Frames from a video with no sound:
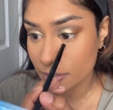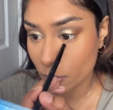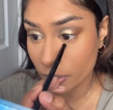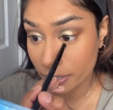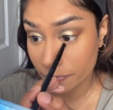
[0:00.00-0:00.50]

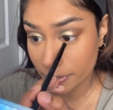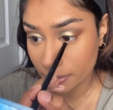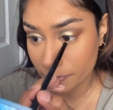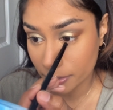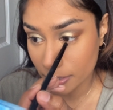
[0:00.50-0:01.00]
or if it
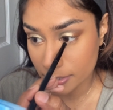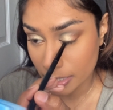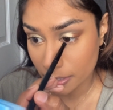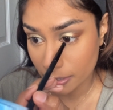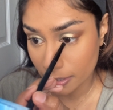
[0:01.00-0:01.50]
even does
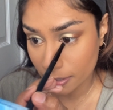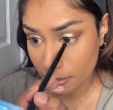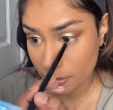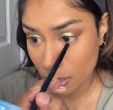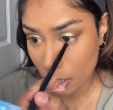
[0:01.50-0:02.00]
anything
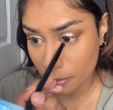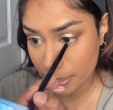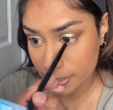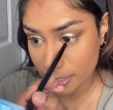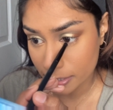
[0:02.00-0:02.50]
on my
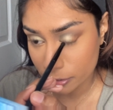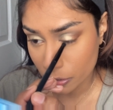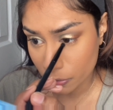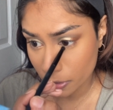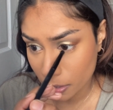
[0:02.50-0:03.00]
skin tone.